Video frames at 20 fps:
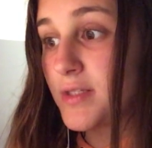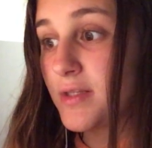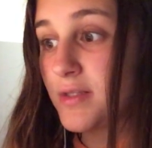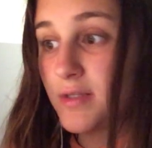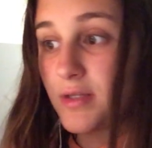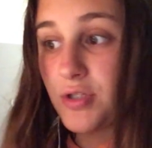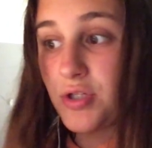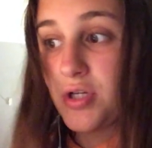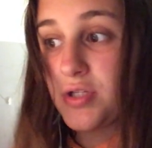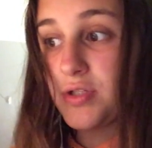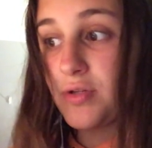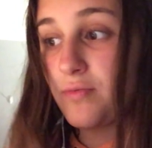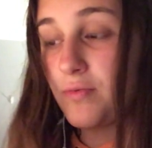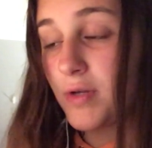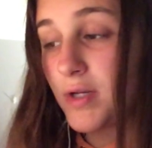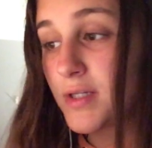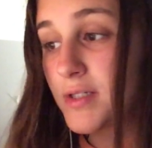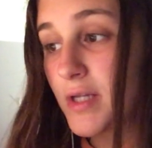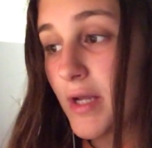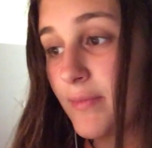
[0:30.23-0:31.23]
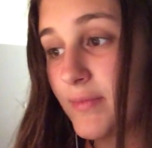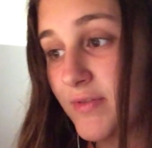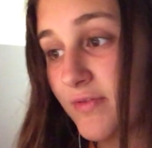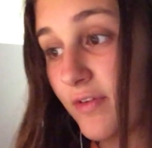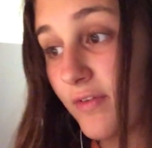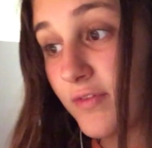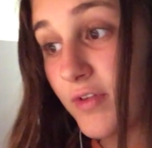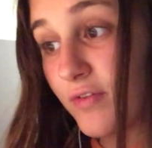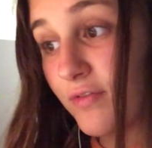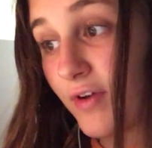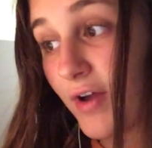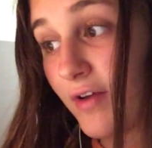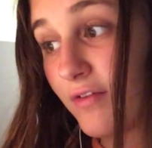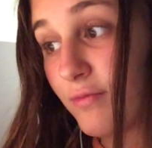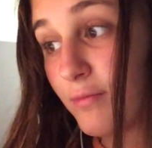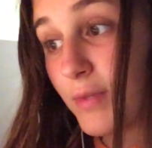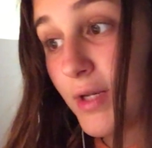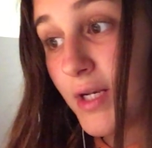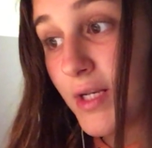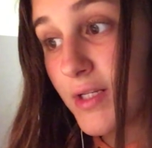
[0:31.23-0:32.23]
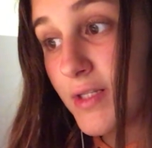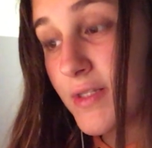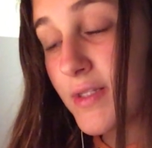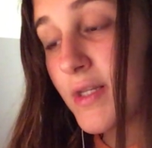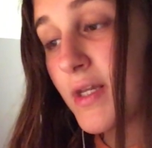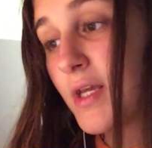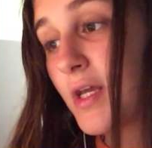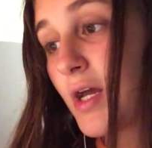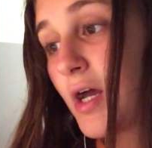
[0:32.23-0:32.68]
the suggested reading time is 55 minutes.